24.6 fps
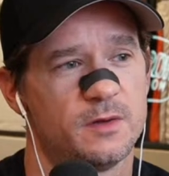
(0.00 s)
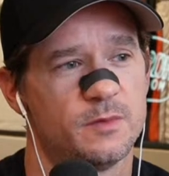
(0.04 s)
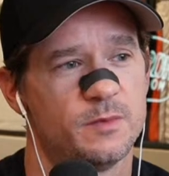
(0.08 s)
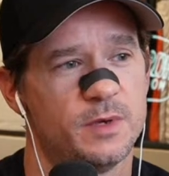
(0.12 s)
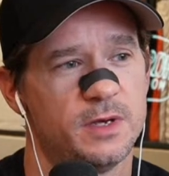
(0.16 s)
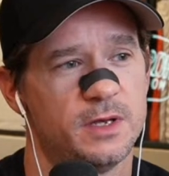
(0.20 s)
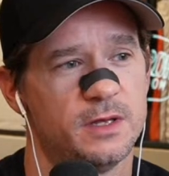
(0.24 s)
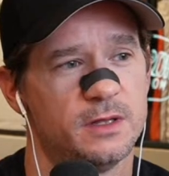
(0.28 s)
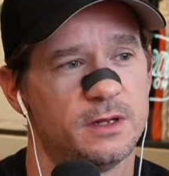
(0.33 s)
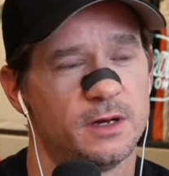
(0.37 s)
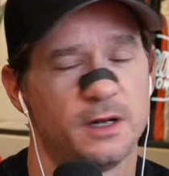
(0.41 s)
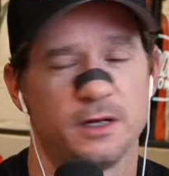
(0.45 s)
to
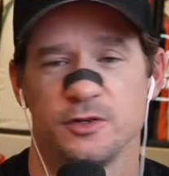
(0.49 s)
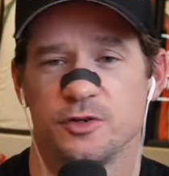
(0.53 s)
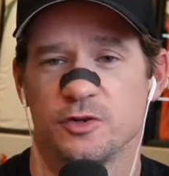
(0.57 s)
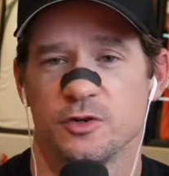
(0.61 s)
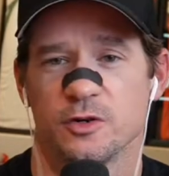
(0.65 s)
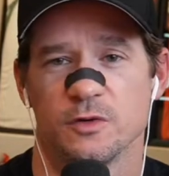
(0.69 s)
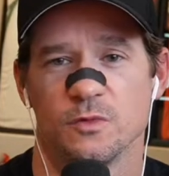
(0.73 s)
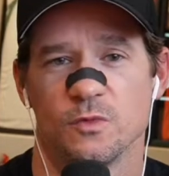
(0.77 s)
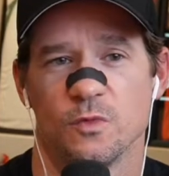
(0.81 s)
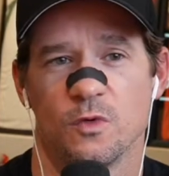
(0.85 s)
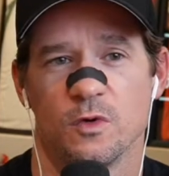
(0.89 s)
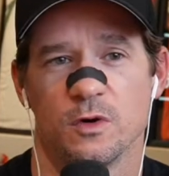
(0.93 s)
be the next
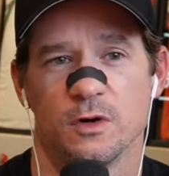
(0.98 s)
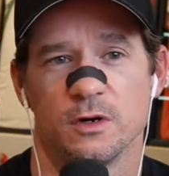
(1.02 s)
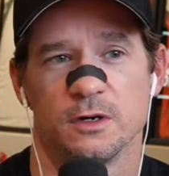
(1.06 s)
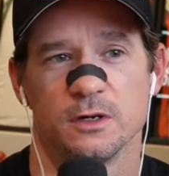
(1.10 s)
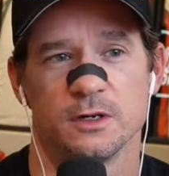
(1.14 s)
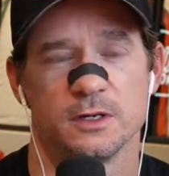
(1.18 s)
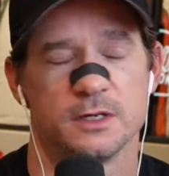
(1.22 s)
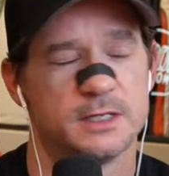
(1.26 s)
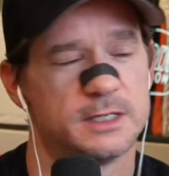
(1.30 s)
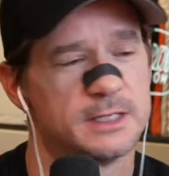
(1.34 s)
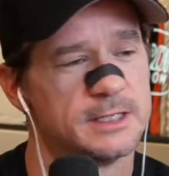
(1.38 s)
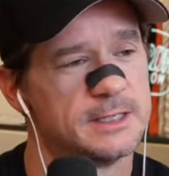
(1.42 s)
Kurt
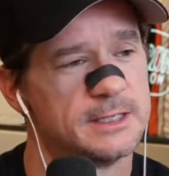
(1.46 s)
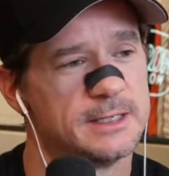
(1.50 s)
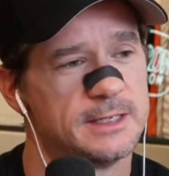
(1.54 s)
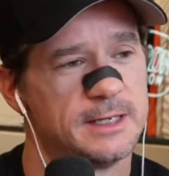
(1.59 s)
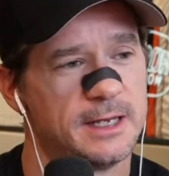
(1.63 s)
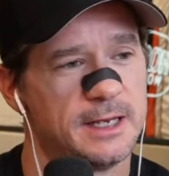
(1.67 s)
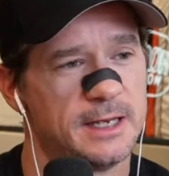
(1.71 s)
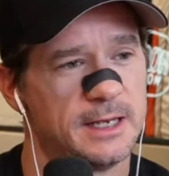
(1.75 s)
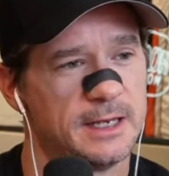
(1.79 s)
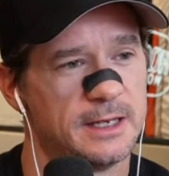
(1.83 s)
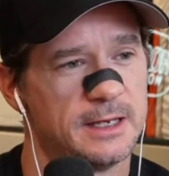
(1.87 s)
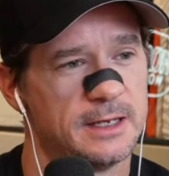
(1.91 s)
Warner,
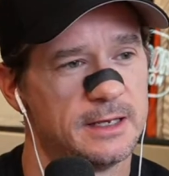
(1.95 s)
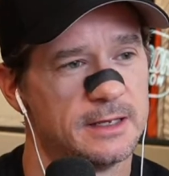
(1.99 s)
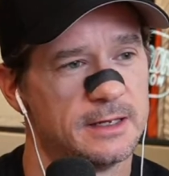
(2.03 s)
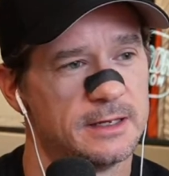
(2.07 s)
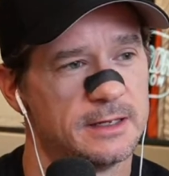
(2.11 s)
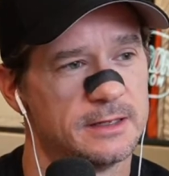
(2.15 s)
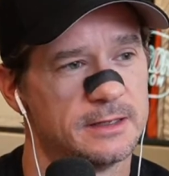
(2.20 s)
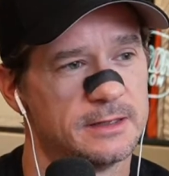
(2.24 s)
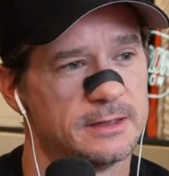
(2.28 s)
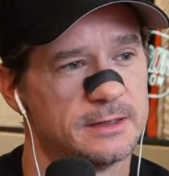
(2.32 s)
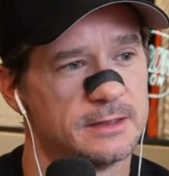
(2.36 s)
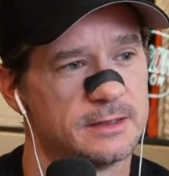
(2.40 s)

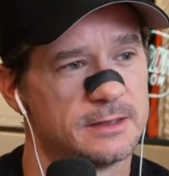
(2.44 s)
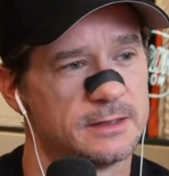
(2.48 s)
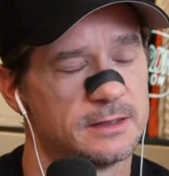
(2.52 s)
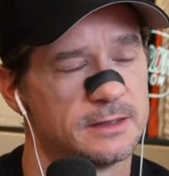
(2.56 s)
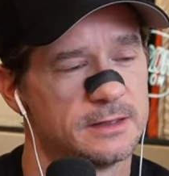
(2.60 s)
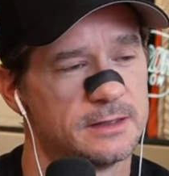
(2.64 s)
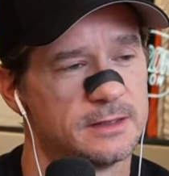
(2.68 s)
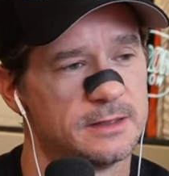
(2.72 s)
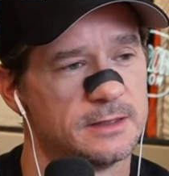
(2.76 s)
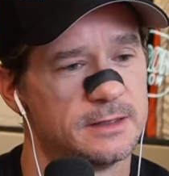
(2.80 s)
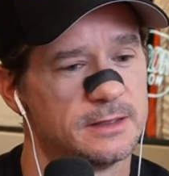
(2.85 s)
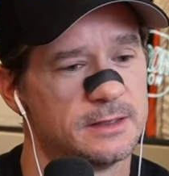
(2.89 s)
and
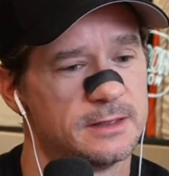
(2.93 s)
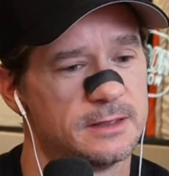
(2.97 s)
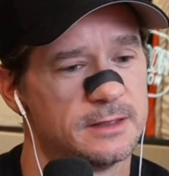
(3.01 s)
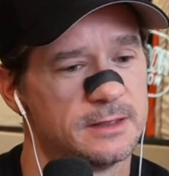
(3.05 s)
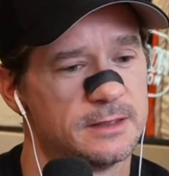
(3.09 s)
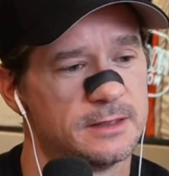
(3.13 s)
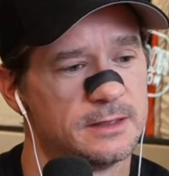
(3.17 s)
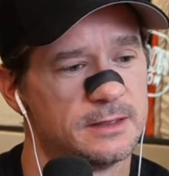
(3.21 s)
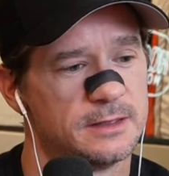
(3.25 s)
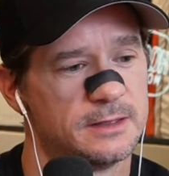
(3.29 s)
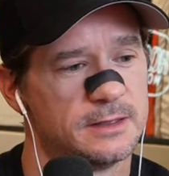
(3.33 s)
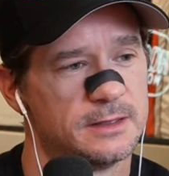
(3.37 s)

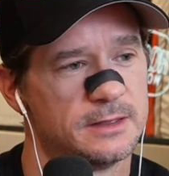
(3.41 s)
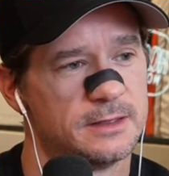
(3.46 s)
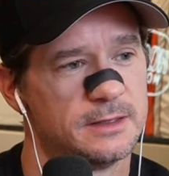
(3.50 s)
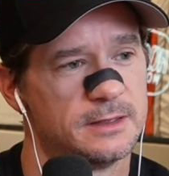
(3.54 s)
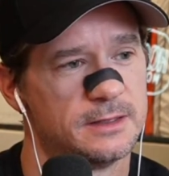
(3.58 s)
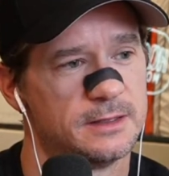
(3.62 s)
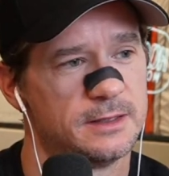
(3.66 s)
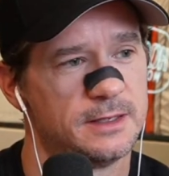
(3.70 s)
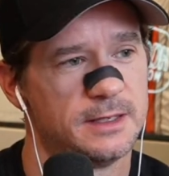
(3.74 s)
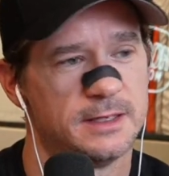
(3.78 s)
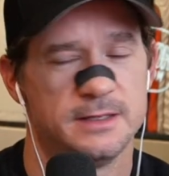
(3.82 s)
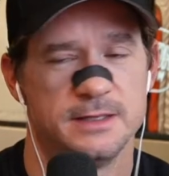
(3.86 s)

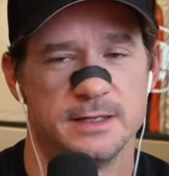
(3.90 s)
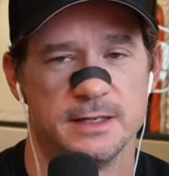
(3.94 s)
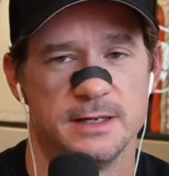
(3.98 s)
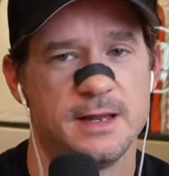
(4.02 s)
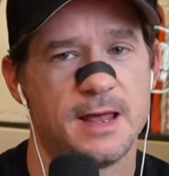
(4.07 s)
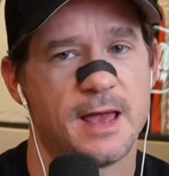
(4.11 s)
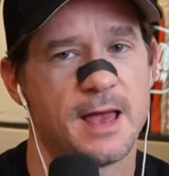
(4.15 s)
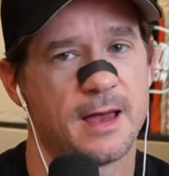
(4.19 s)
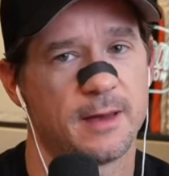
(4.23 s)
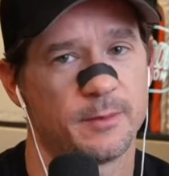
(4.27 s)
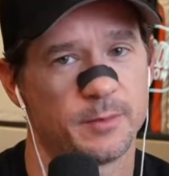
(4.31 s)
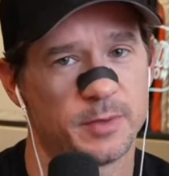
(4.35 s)
it didn't
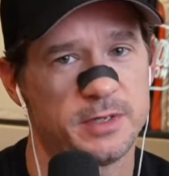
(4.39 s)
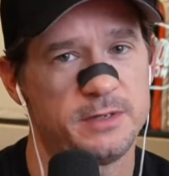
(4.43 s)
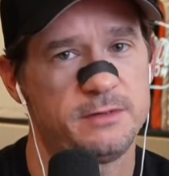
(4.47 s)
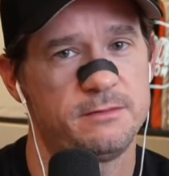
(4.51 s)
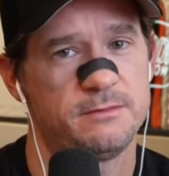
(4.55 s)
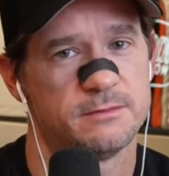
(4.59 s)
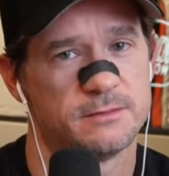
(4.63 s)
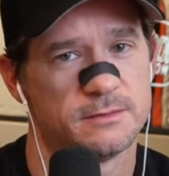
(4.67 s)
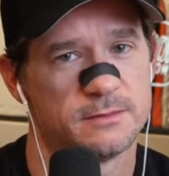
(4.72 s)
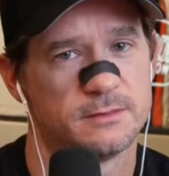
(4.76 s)
happen.